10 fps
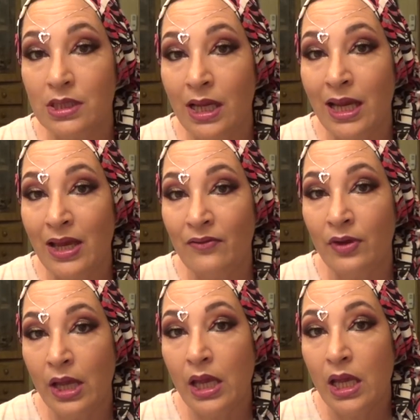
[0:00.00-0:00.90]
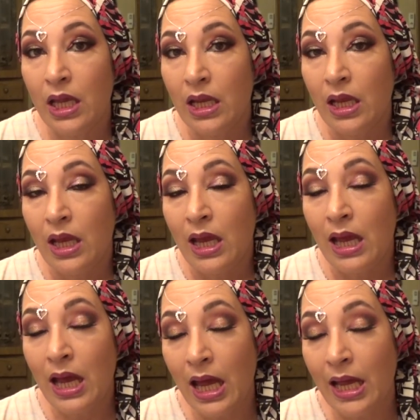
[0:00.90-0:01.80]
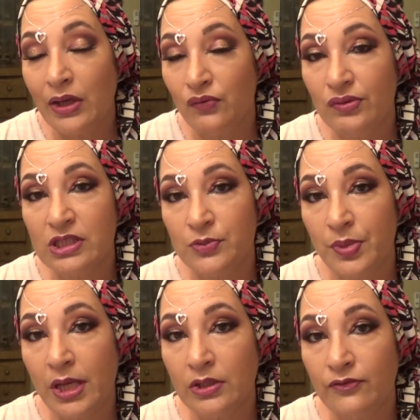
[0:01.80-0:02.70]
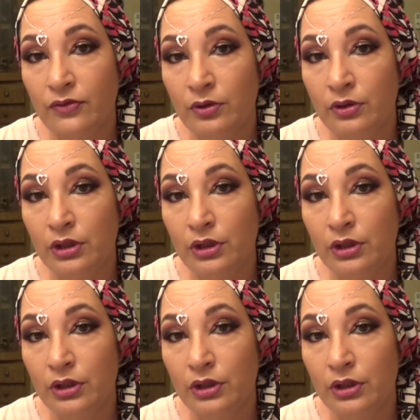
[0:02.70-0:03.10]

I have high respect for,